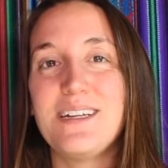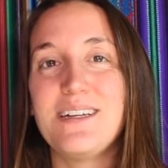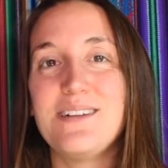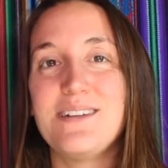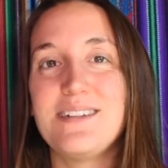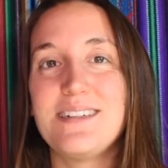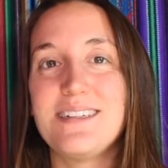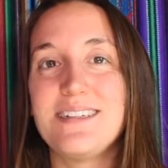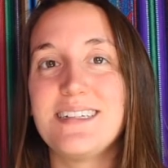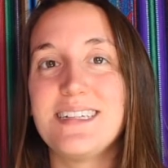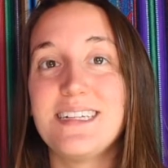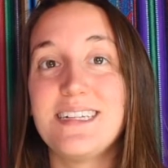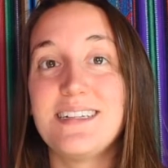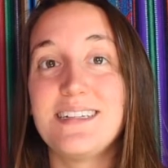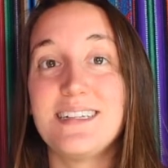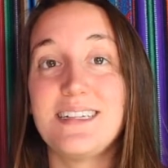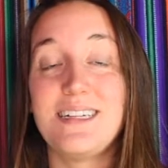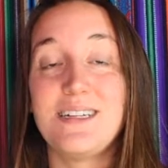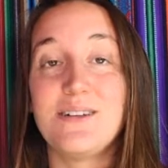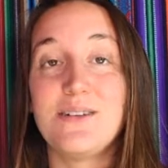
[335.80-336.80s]
for you to
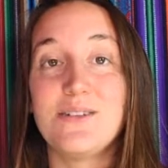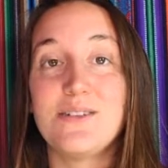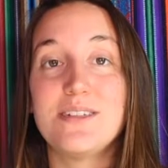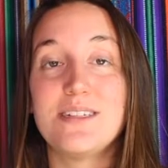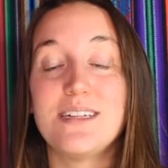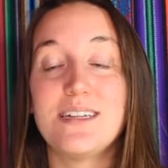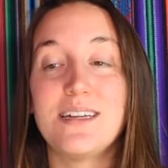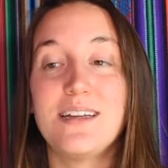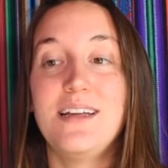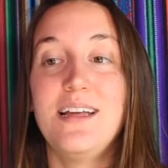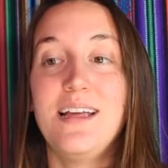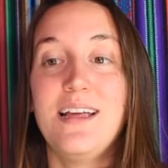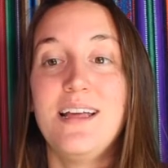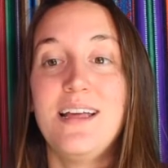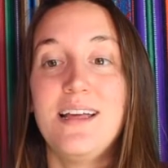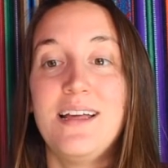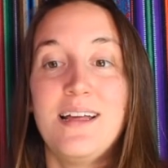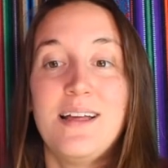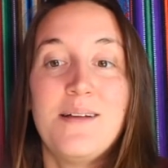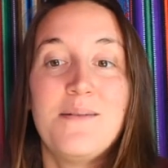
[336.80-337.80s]
continue to
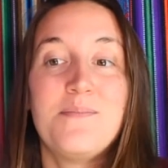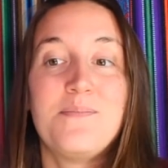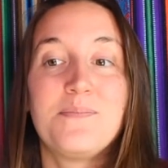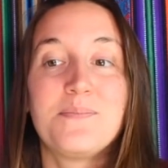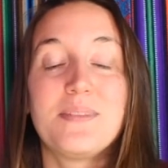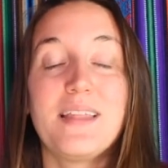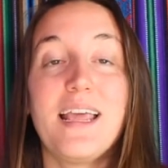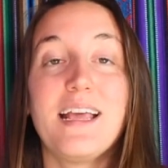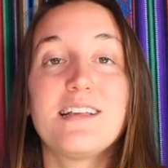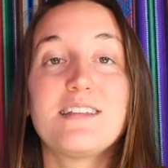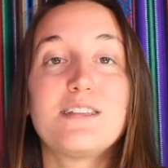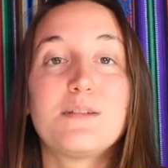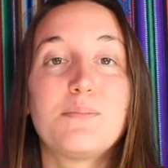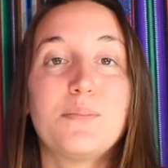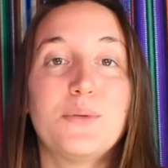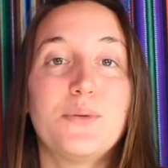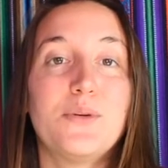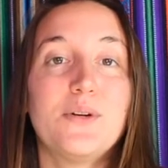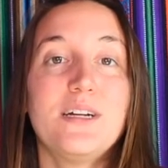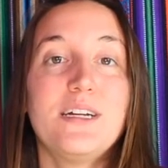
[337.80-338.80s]

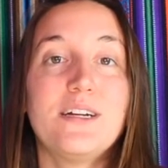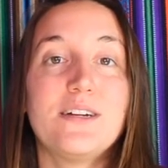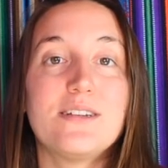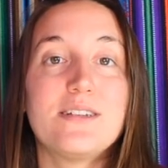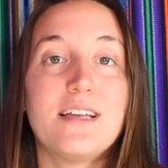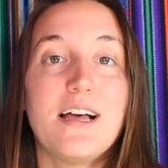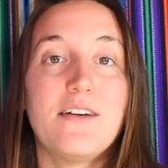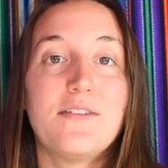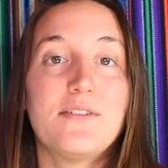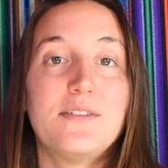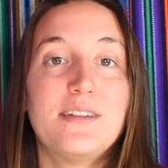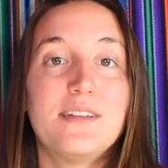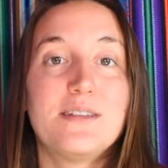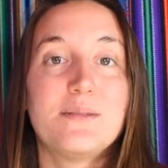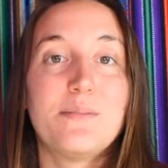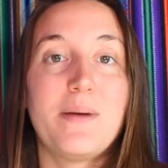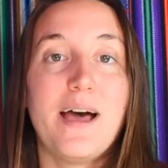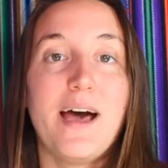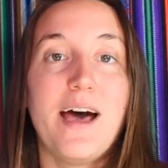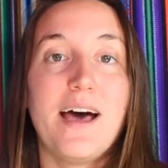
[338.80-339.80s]
explore yourself in
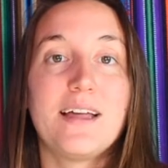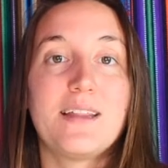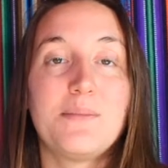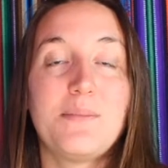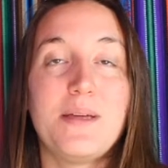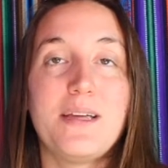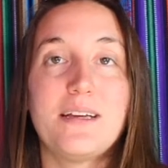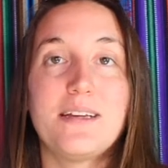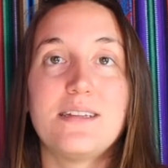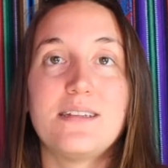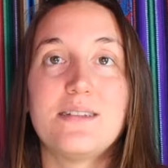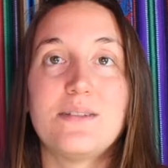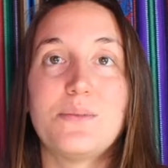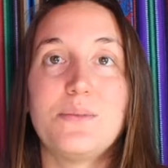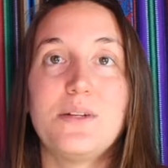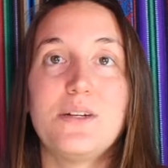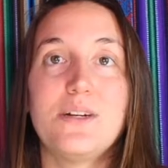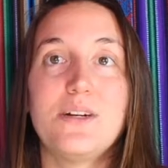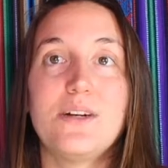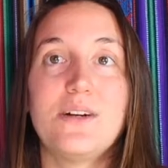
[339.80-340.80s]
this path because
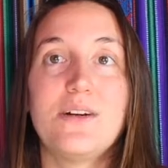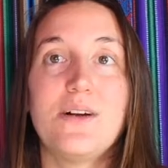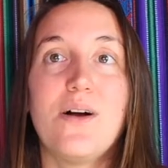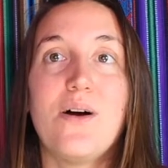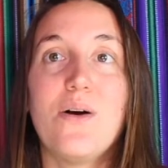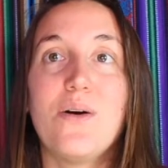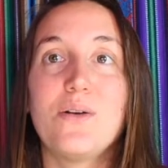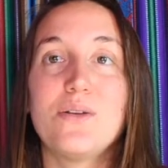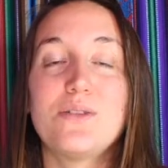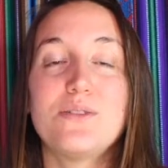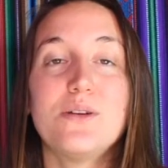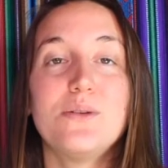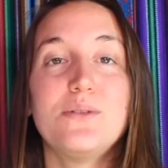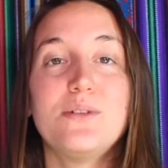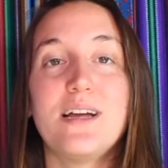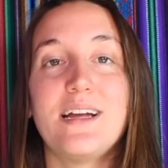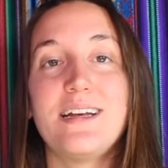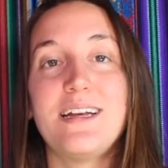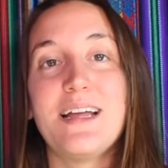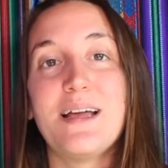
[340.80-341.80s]
we're all so
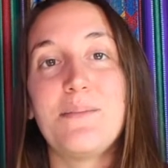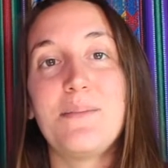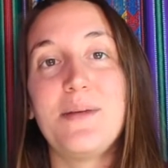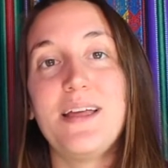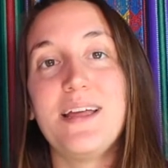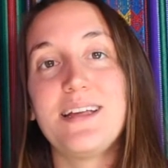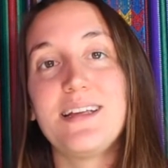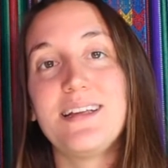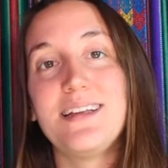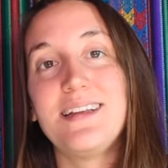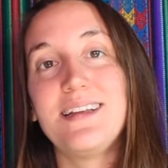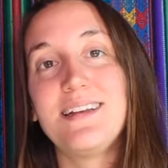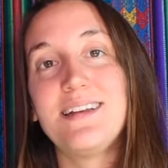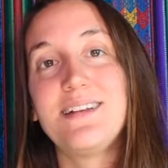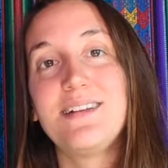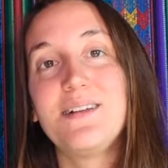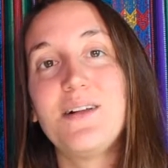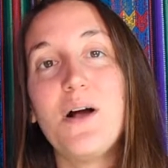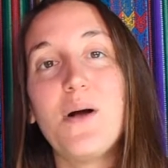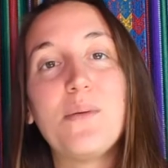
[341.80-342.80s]
dynamic
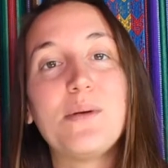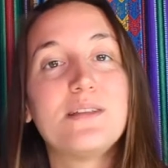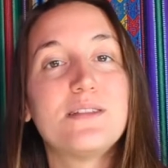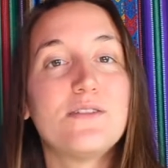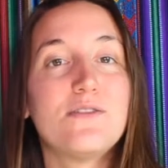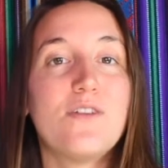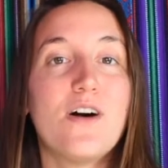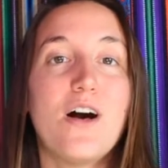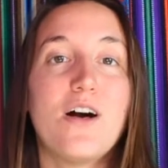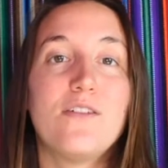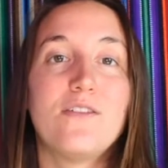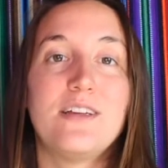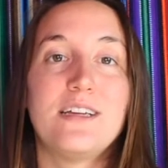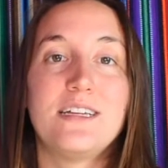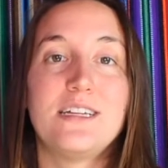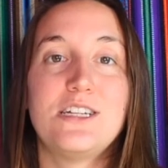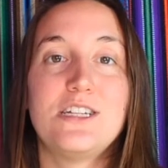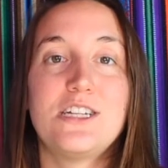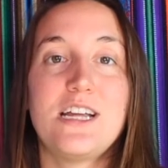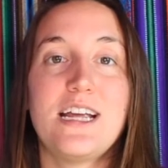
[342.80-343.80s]
and always
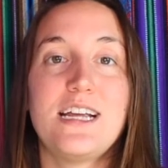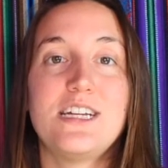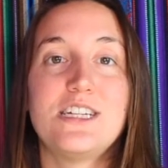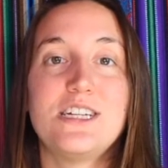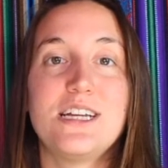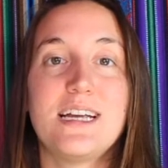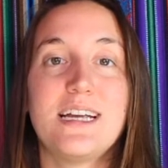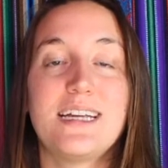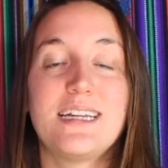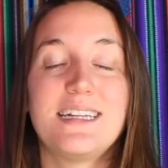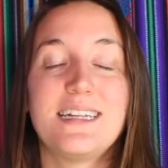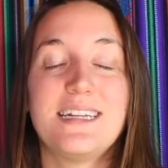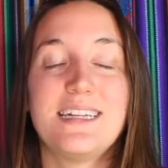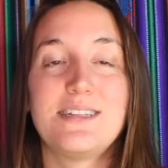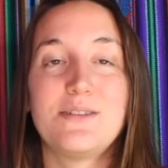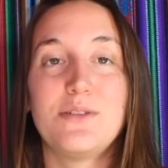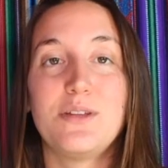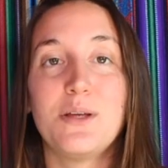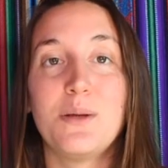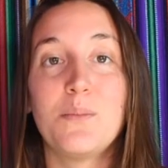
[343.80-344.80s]
evolving and changing and
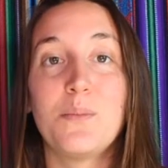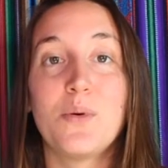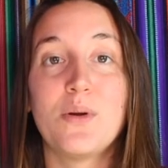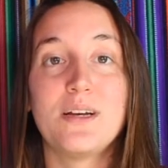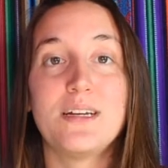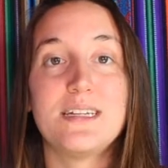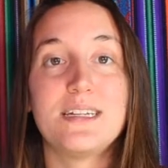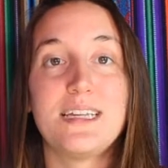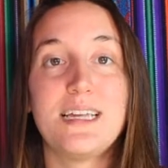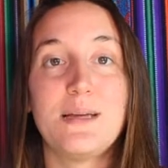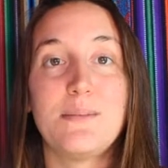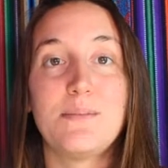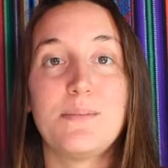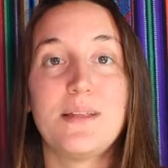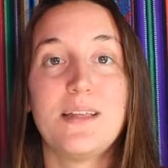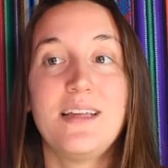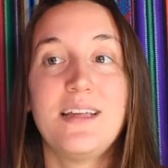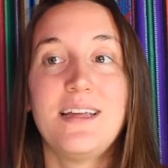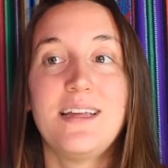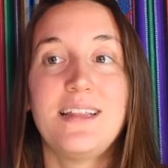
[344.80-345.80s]
it's really important to keep
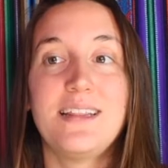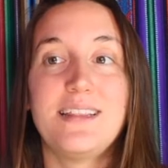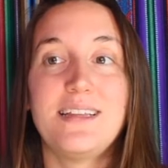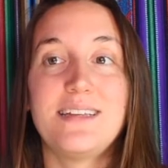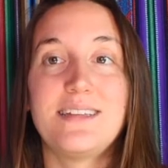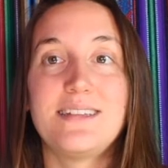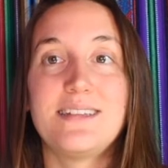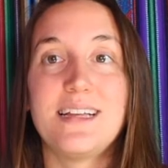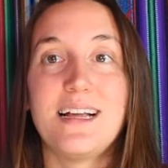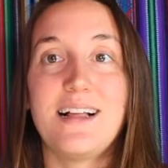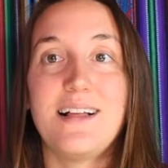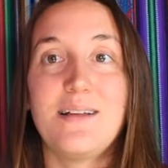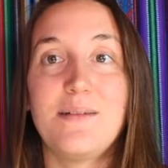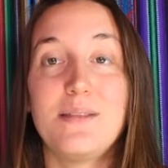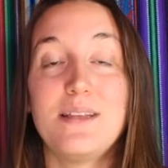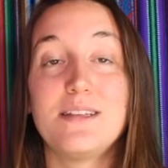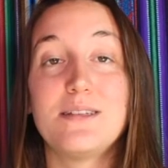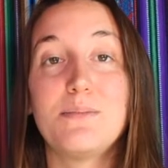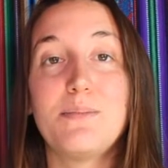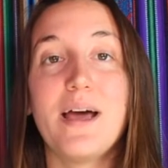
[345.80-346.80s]
this uh,
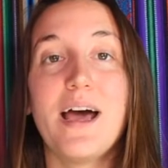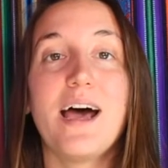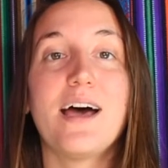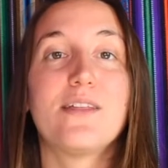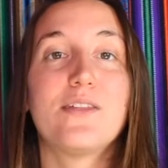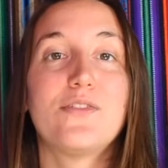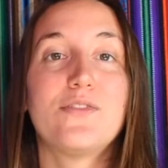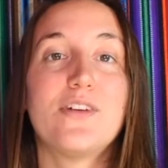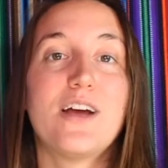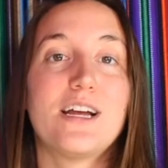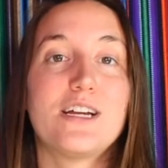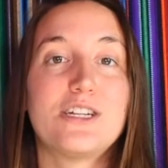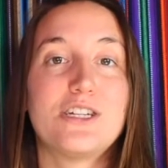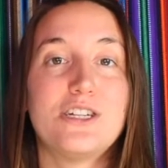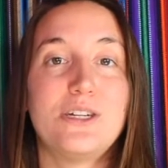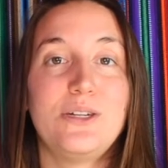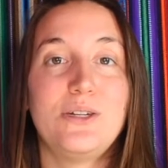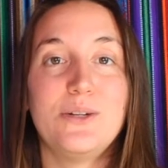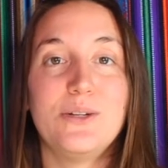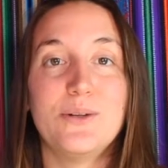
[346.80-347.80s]
this path
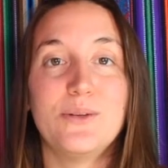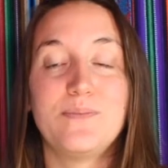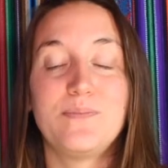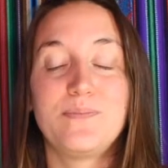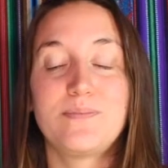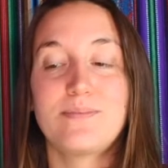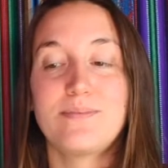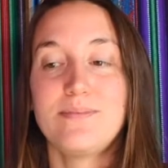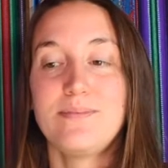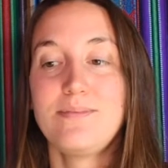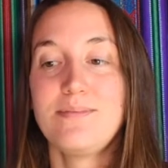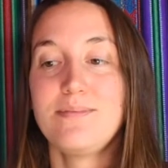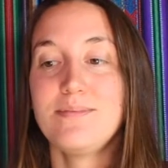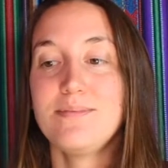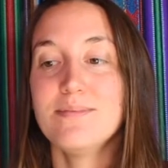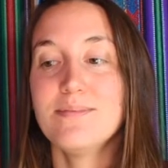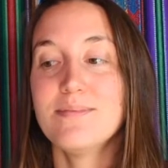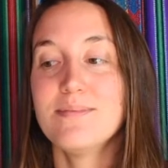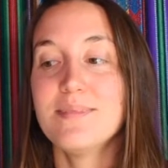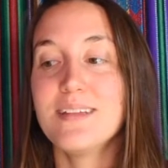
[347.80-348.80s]
fresh and new
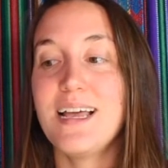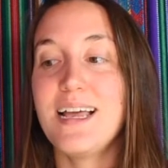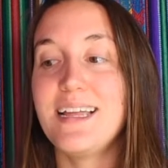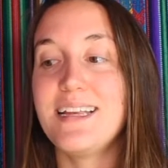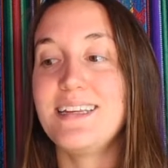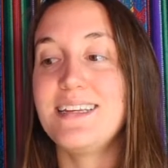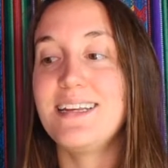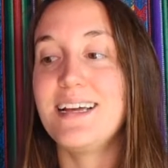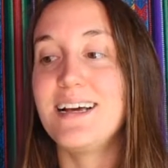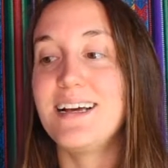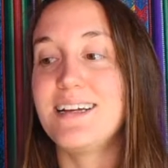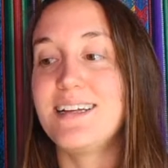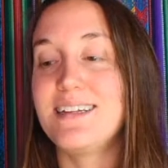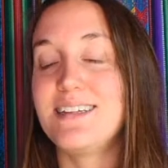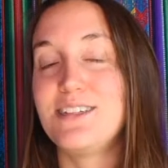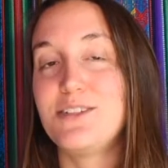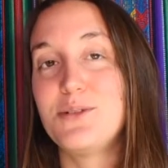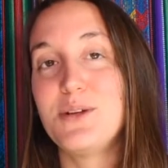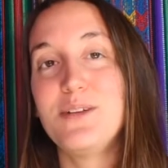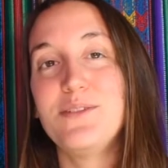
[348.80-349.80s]
and uh,
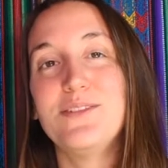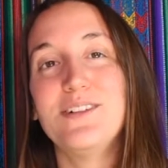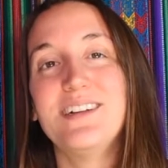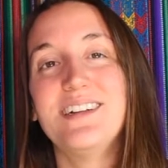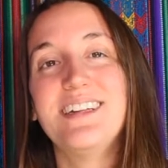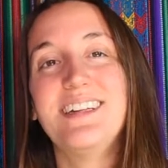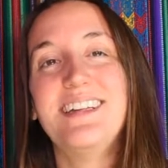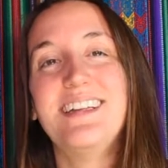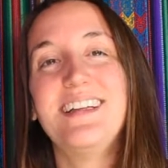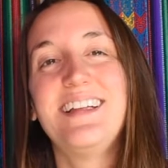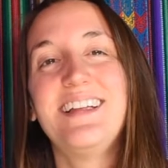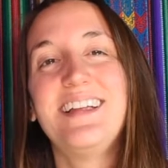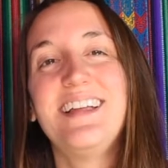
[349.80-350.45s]
joyful